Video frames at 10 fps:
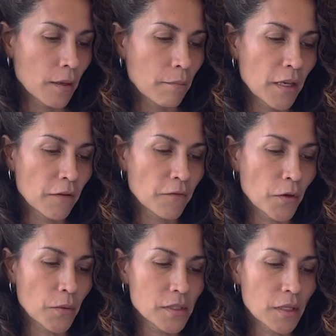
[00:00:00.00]
Being
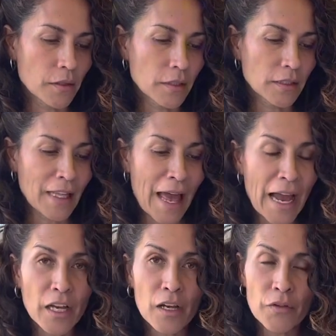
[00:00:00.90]
focused on the
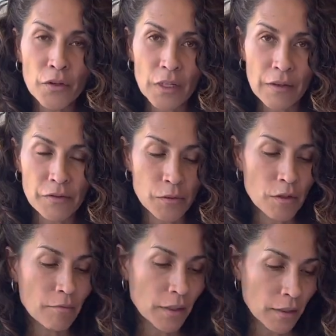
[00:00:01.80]
lack of your gifts or
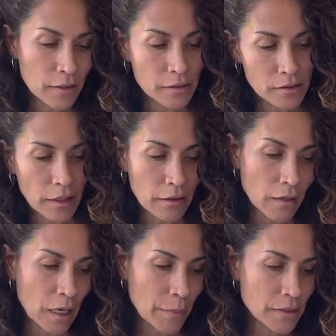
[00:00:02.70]
abilities, kind of the
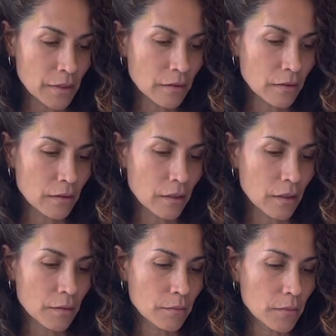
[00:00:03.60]
opposite.
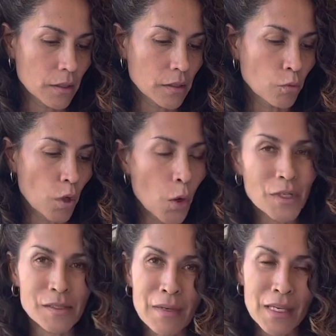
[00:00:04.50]
Woe
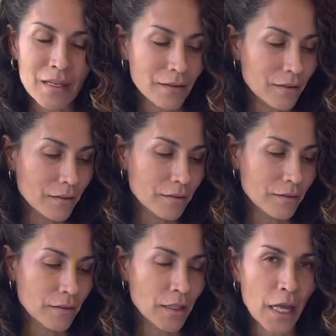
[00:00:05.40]
is me,
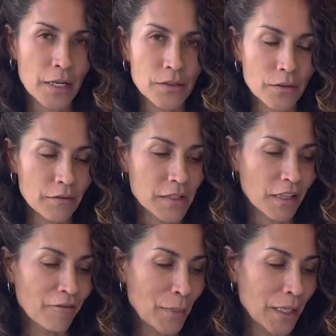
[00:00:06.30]
an attitude of
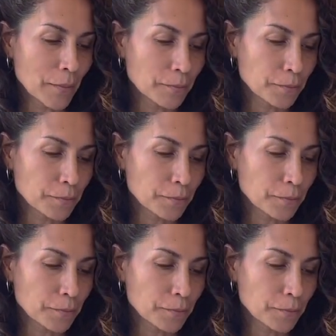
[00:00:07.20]
self-pity.